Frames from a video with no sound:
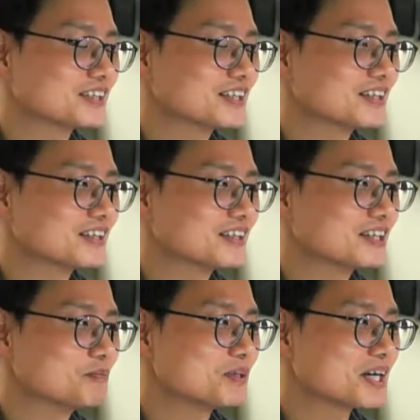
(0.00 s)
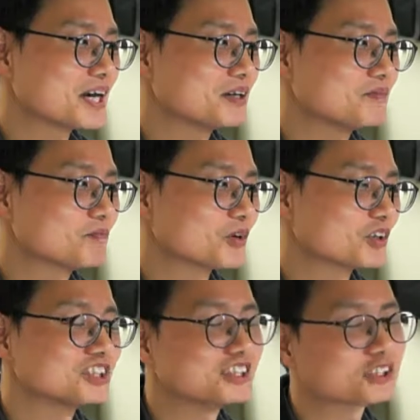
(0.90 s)
it became
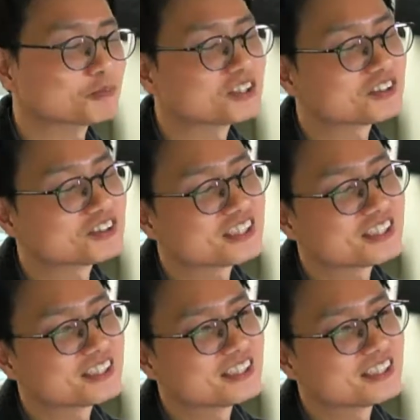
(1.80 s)
multidisciplinary.